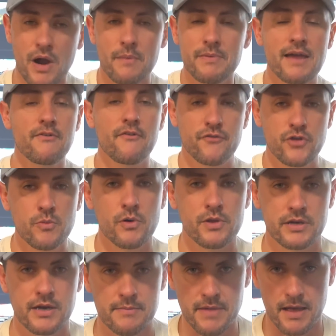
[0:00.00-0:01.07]
probably have a few
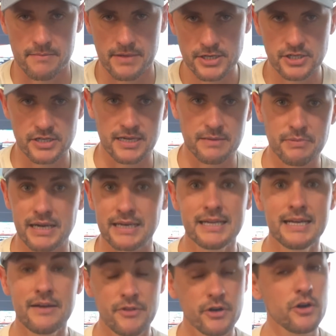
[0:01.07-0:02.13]
more that I'm not mentioning, but
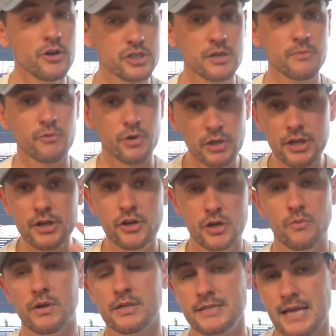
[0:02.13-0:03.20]
there are some really
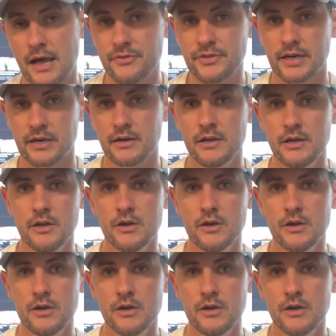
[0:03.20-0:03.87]
good ones out there.